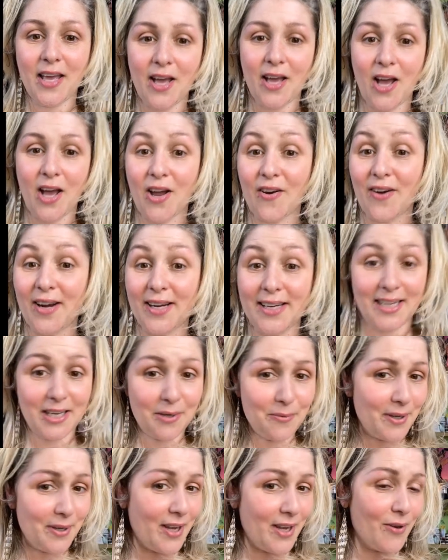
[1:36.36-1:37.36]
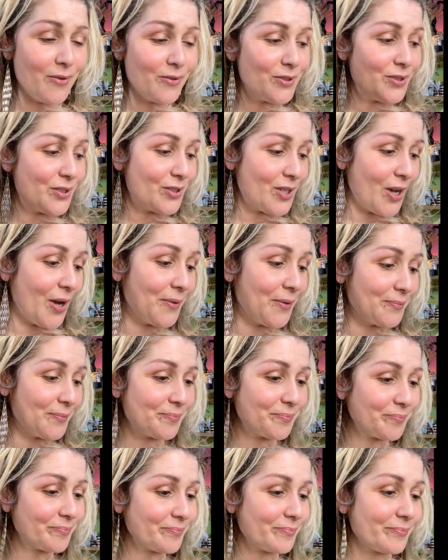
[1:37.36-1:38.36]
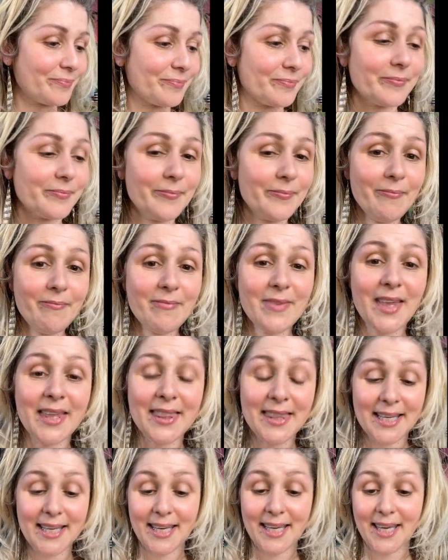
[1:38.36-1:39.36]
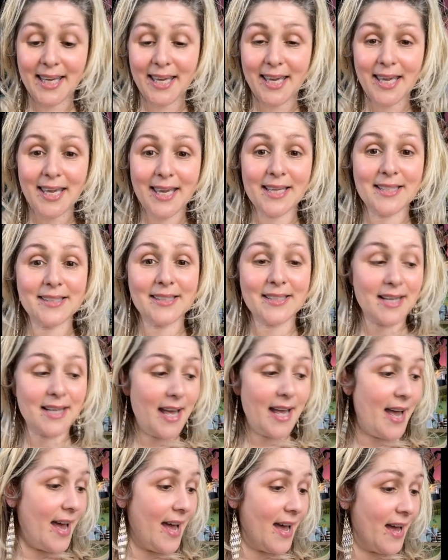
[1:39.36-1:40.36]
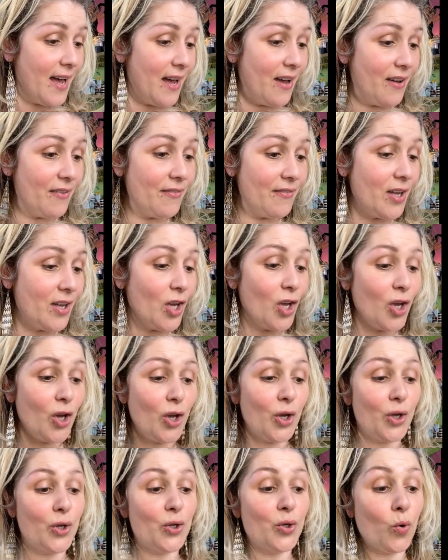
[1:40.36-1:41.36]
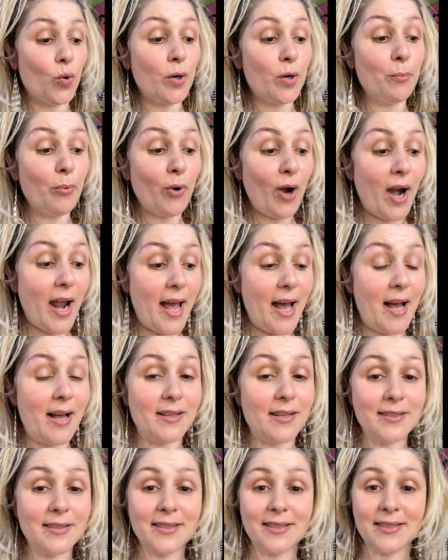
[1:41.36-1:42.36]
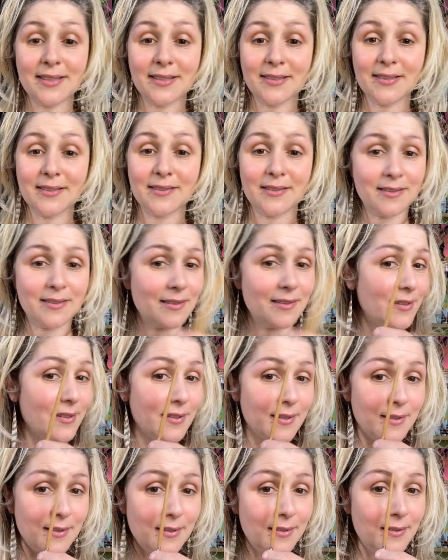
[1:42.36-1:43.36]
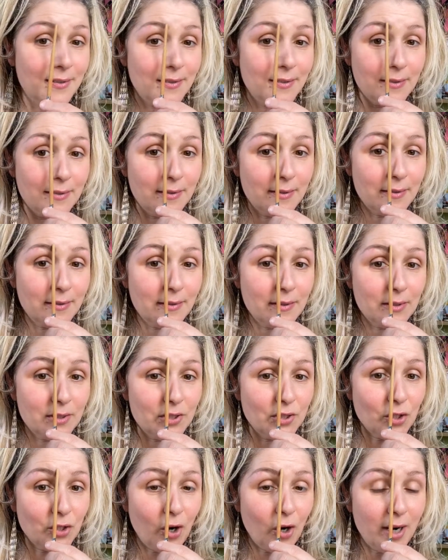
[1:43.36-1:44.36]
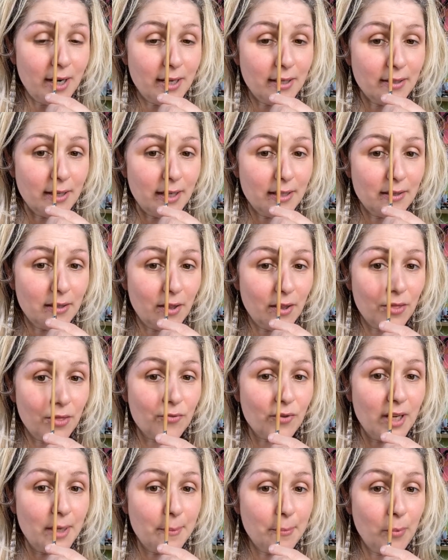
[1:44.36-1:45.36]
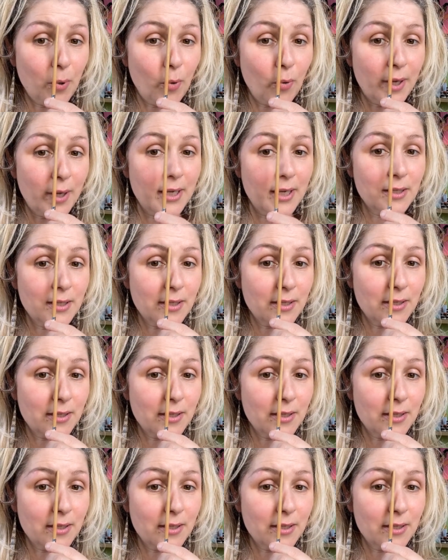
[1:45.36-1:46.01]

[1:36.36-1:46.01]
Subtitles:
All right, here we go. So the key is to have your brows start at the 3-point